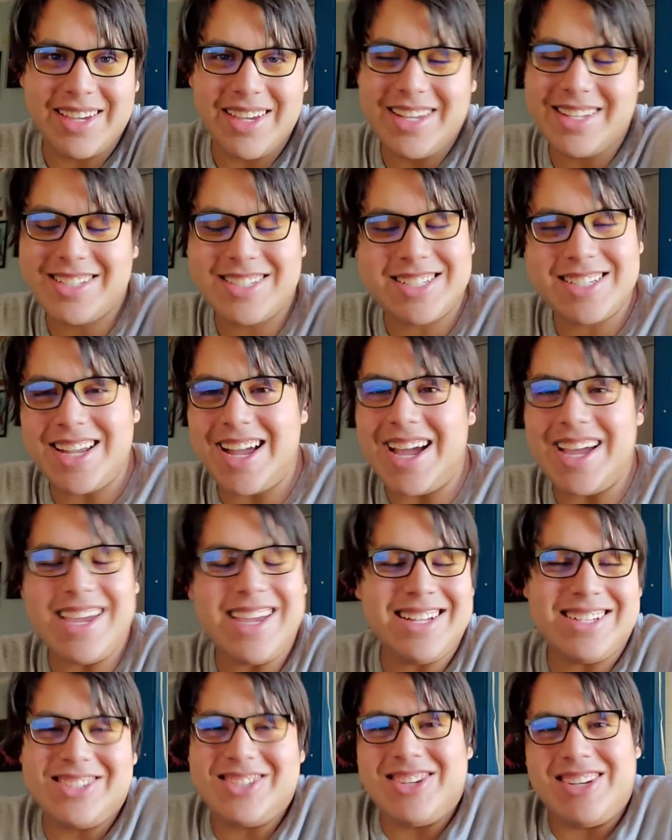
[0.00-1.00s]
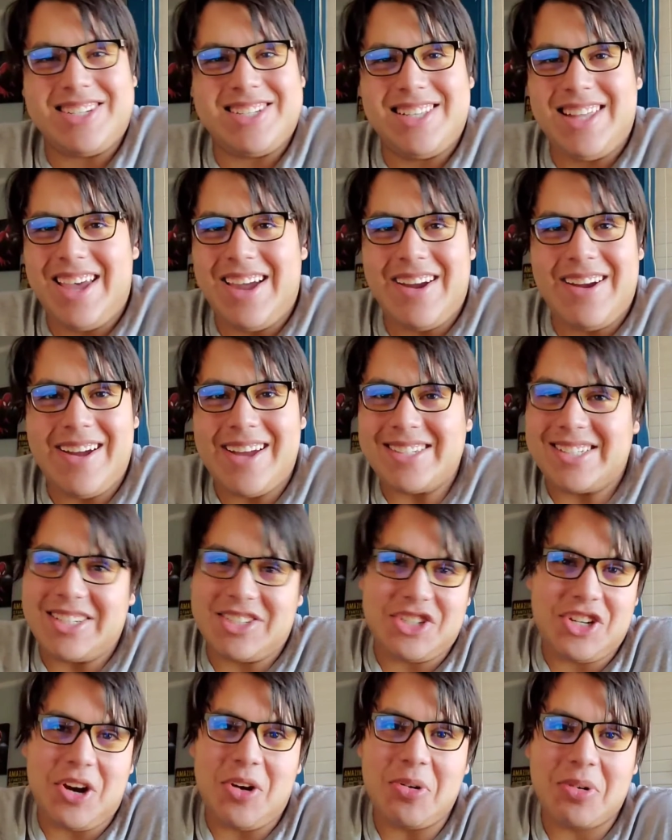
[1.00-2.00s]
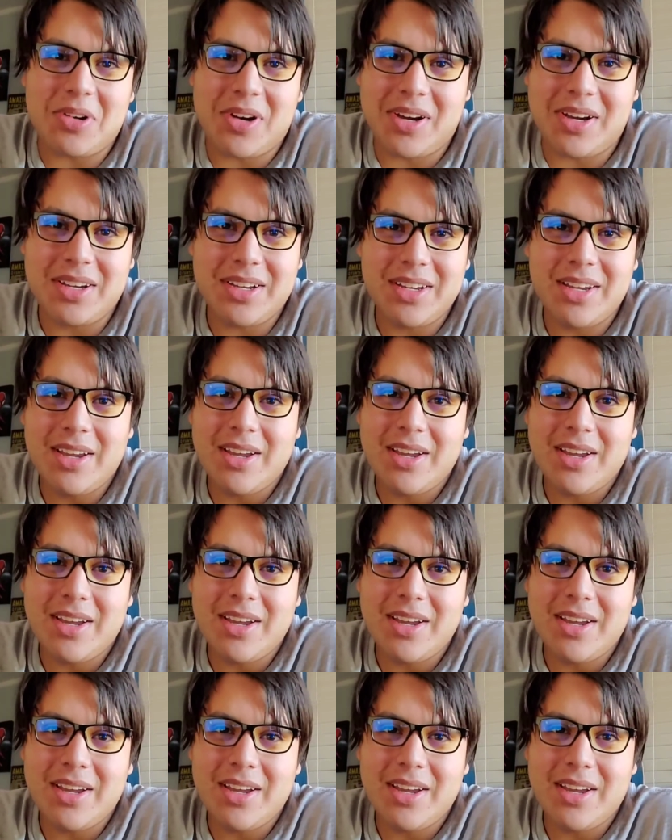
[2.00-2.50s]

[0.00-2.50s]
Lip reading: It's just there as a joke